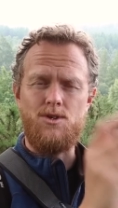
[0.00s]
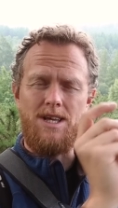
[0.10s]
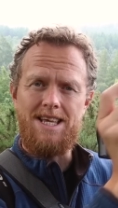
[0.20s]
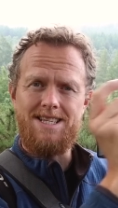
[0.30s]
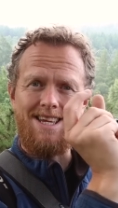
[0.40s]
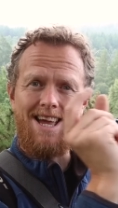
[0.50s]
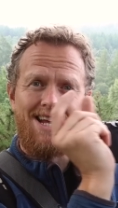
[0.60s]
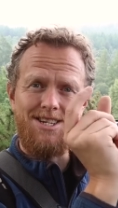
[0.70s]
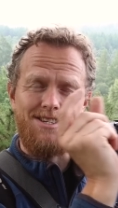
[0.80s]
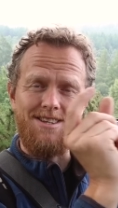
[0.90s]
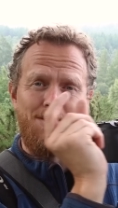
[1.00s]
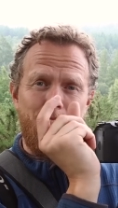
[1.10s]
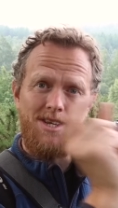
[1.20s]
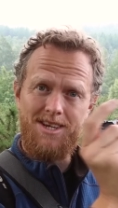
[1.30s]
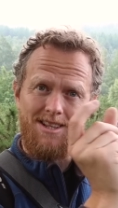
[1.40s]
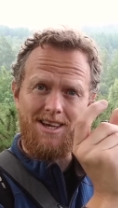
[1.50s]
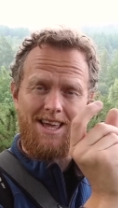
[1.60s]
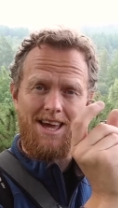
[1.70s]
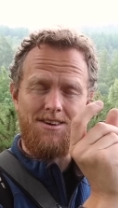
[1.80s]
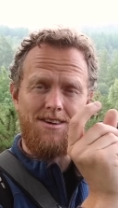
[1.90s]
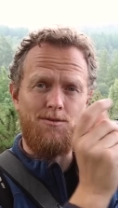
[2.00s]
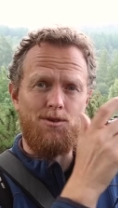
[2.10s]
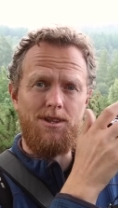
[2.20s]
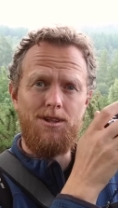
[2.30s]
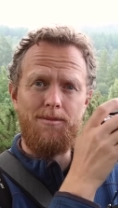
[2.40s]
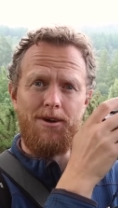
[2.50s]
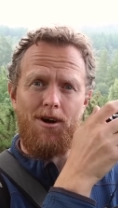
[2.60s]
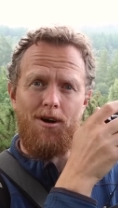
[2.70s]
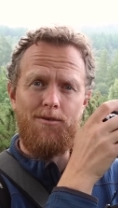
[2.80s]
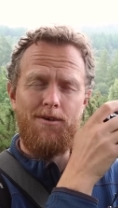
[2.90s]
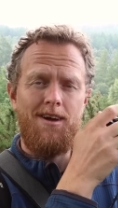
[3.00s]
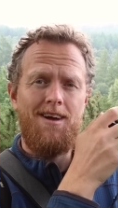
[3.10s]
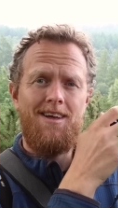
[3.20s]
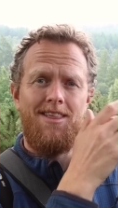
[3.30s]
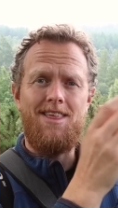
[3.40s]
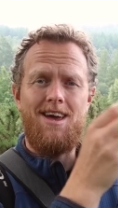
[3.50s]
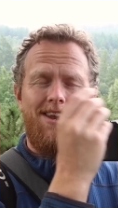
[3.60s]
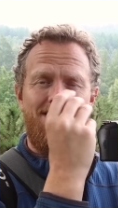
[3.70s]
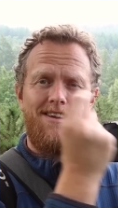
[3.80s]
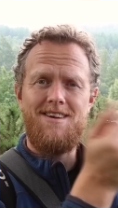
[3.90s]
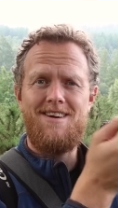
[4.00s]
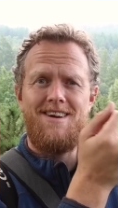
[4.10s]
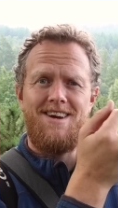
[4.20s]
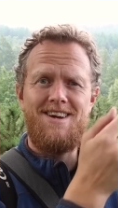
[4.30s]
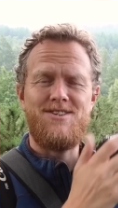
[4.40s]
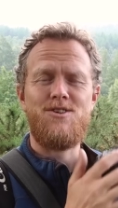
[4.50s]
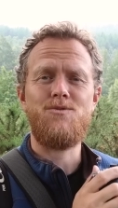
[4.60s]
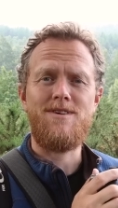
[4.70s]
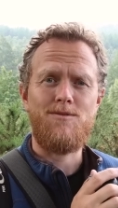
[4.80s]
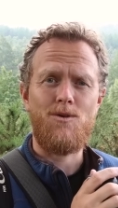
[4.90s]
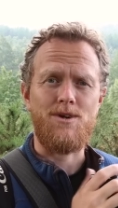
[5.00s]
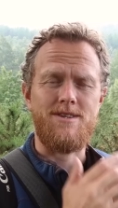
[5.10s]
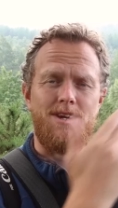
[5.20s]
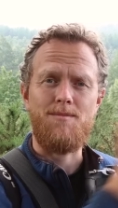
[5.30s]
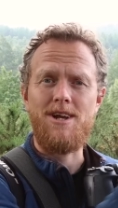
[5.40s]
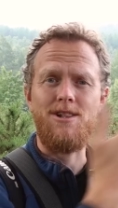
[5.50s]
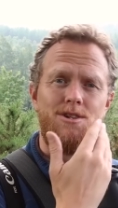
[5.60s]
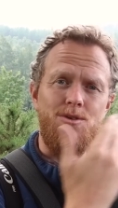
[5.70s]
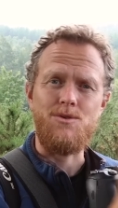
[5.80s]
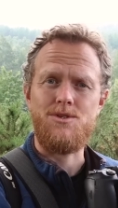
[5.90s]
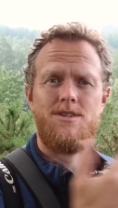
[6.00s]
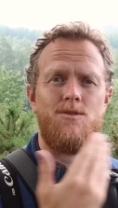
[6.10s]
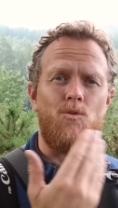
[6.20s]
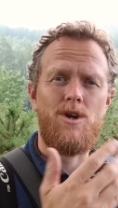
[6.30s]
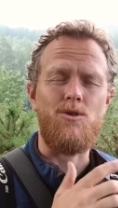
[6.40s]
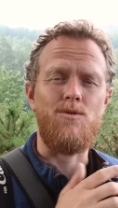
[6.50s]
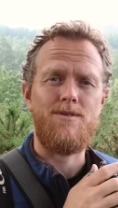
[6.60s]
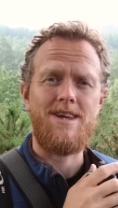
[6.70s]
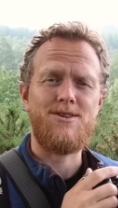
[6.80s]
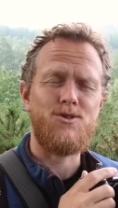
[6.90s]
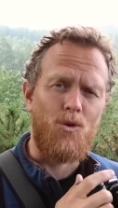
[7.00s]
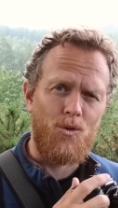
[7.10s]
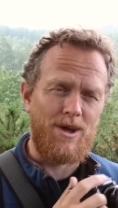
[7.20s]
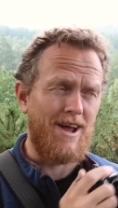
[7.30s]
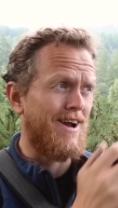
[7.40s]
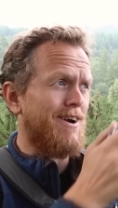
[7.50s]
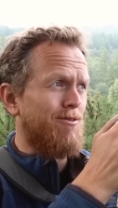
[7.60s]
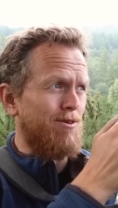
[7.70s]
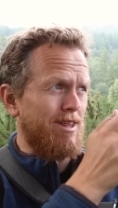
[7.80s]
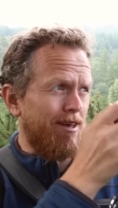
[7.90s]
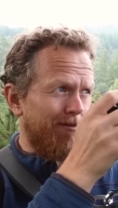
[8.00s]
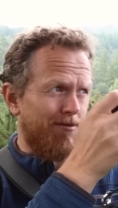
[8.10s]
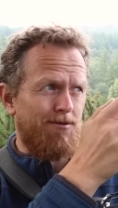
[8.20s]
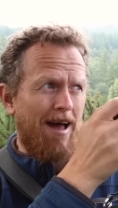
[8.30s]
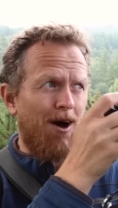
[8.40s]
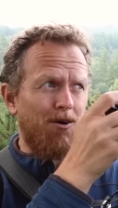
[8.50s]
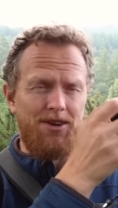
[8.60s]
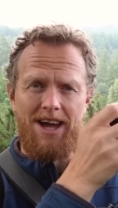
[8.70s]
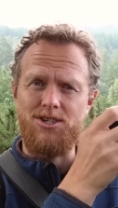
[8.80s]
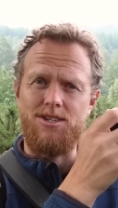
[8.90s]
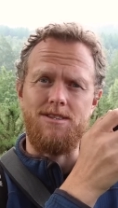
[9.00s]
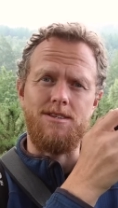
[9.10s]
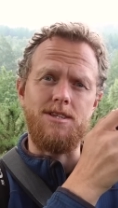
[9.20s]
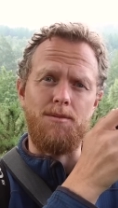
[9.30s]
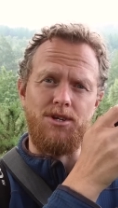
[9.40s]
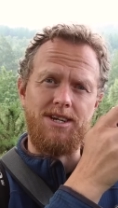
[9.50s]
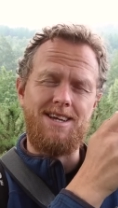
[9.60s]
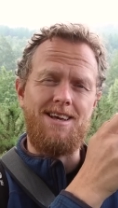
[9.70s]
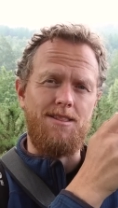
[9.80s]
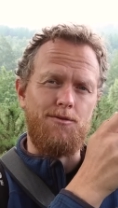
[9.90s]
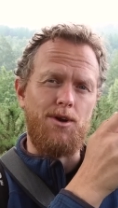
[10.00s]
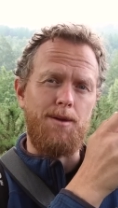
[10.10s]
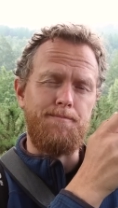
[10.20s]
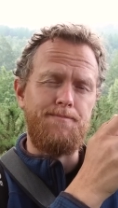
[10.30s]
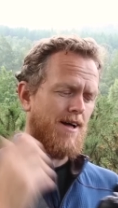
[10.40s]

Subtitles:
So unless it catches it immediately again, if you're a little bit off, then it's going to refocus and it might lose where you so carefully found actually the subject in the frame.